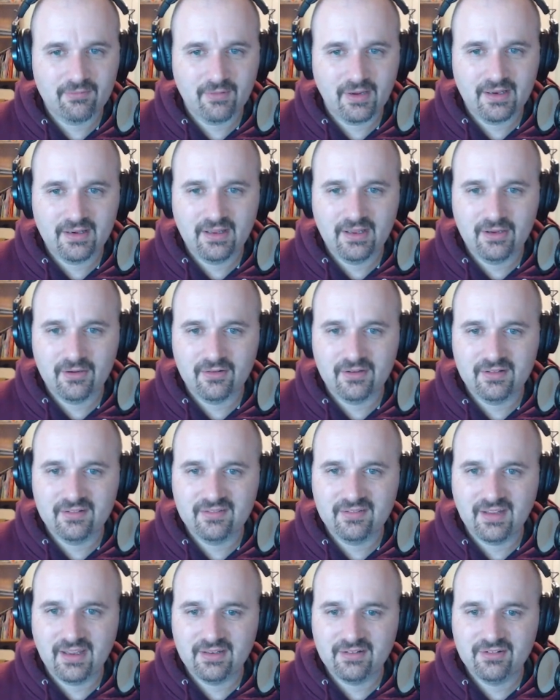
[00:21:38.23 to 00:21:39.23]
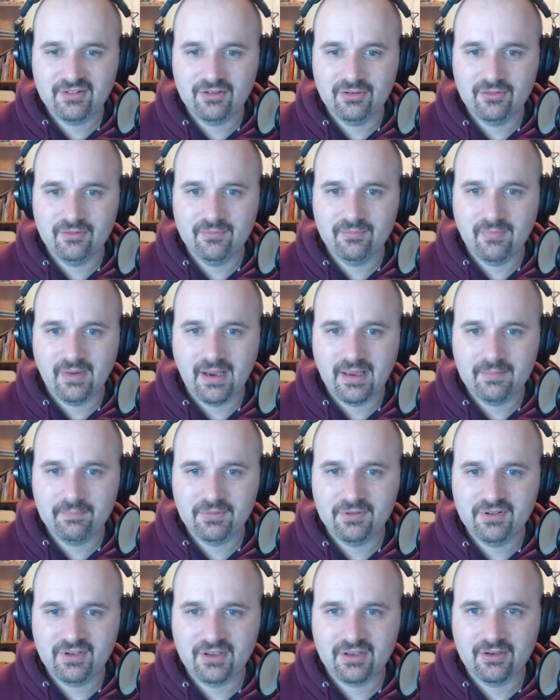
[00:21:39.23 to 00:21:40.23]
right here is set to my
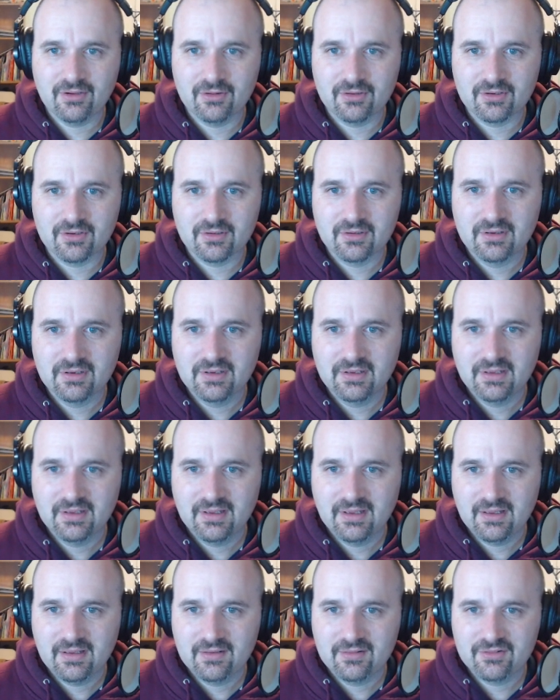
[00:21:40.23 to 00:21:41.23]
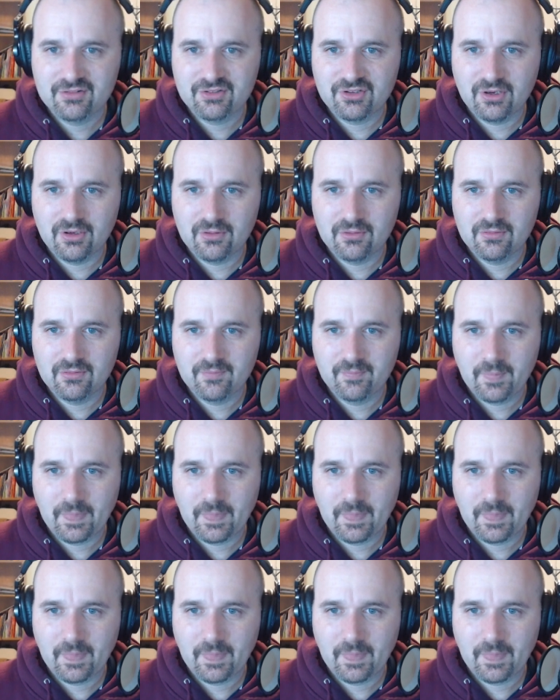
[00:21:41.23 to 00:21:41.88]
particular show.